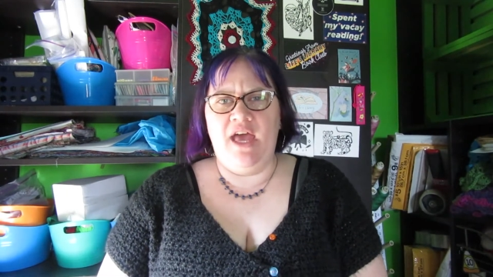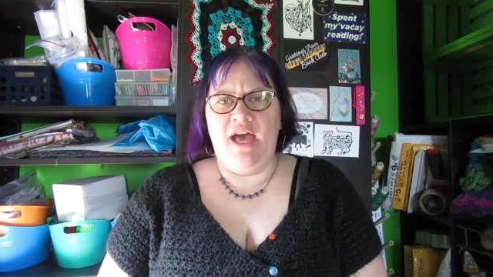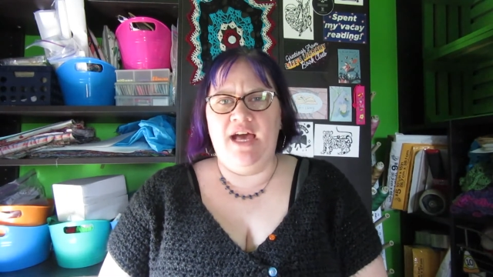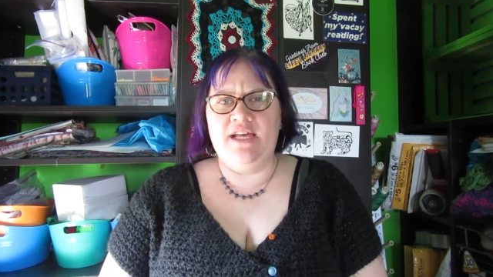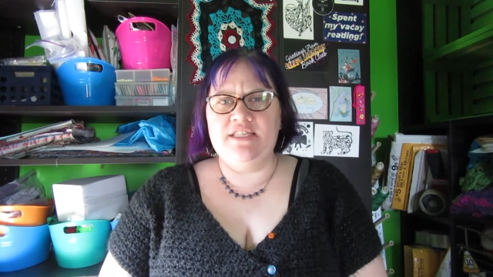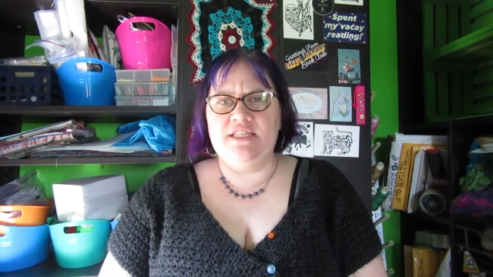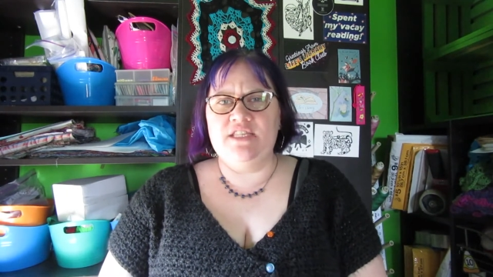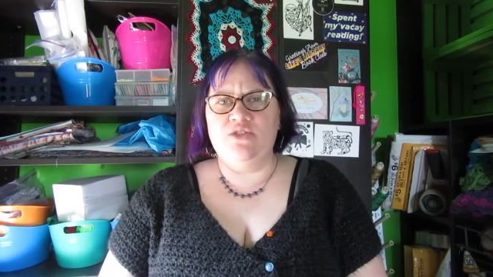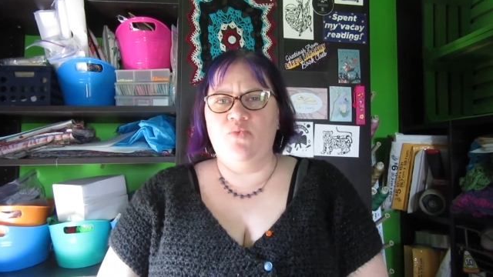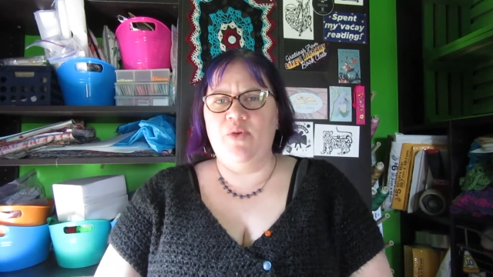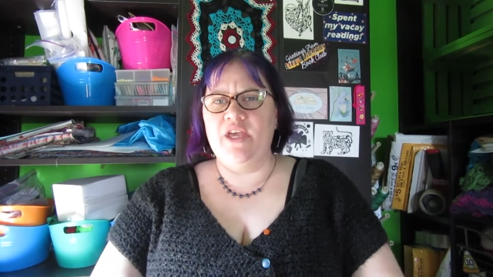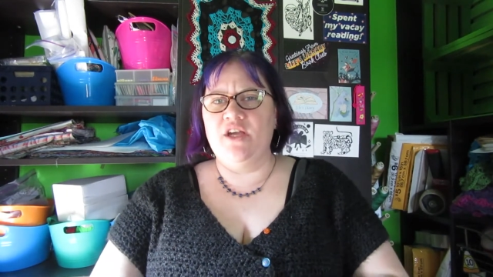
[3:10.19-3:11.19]
has this
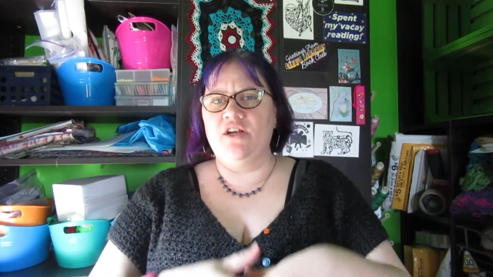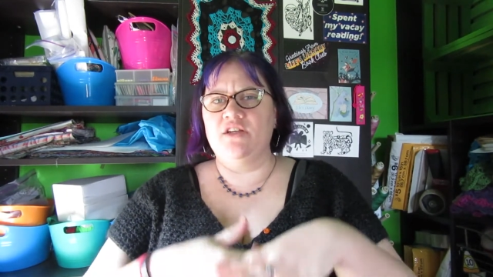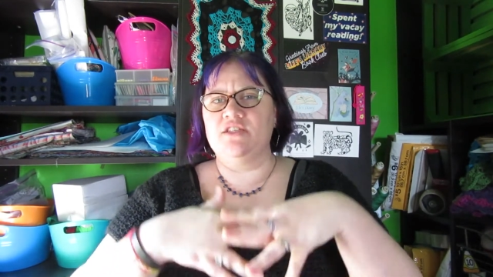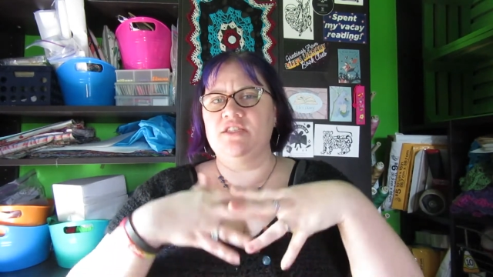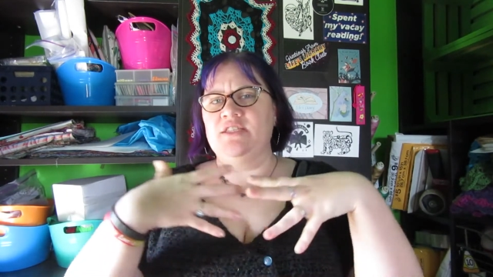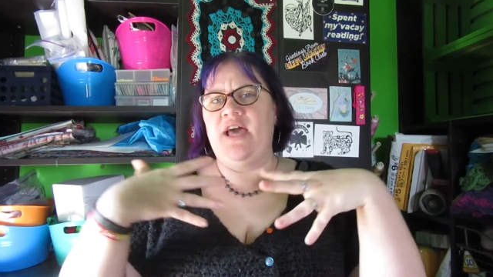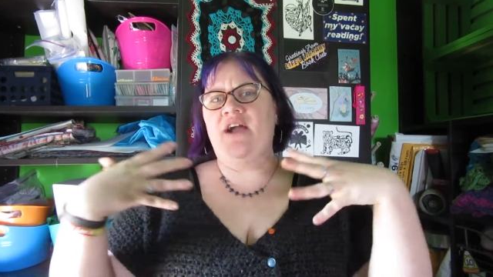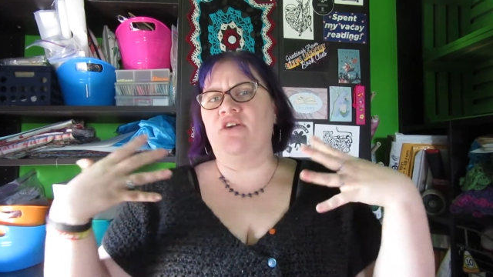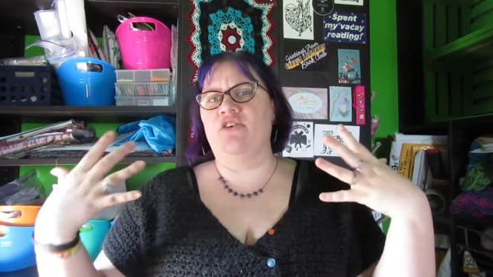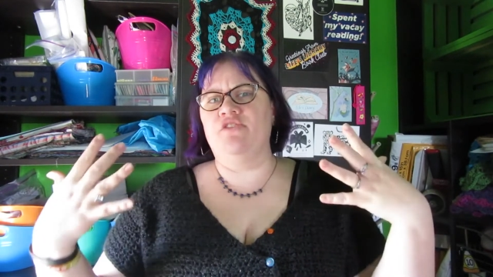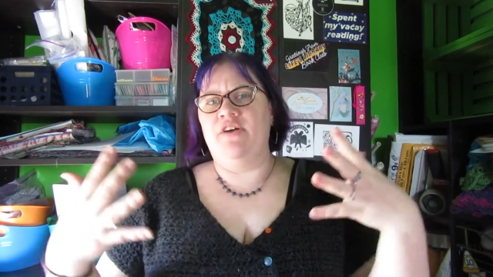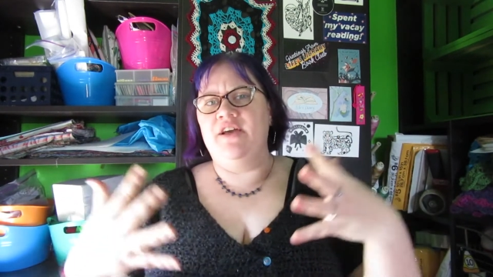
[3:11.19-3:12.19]
weird
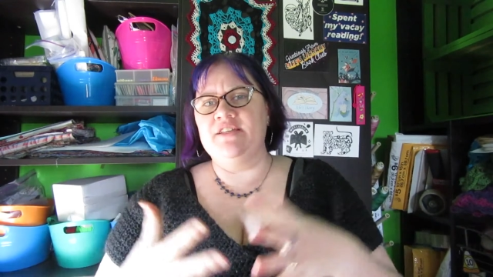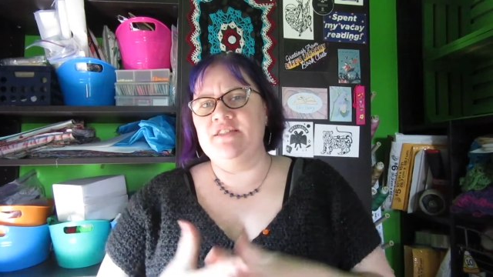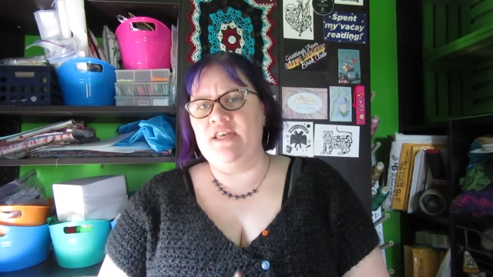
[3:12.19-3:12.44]
sacrifice